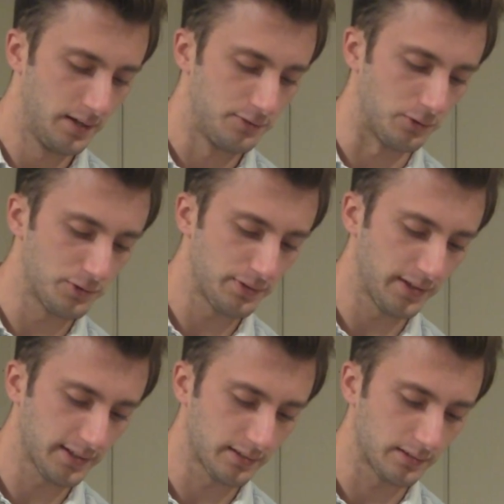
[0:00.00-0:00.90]
Don't you
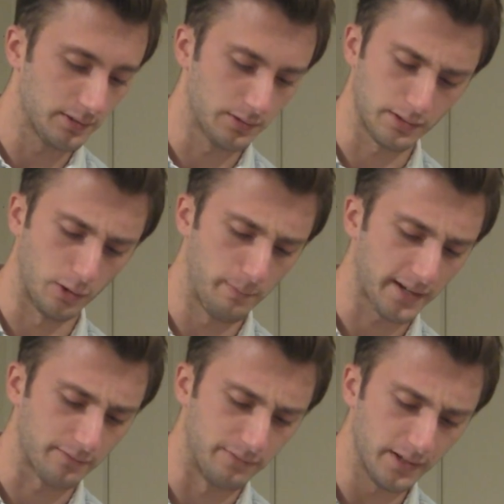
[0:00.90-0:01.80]
think you could go
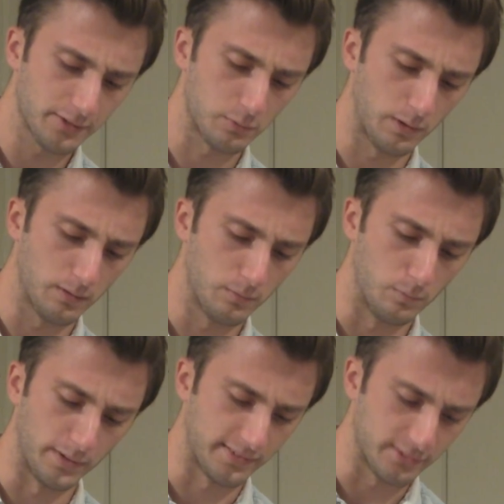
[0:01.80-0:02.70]
back and finish? What,
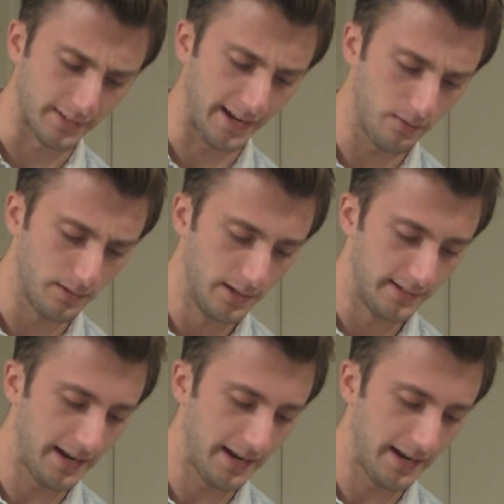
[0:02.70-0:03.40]
would it still count?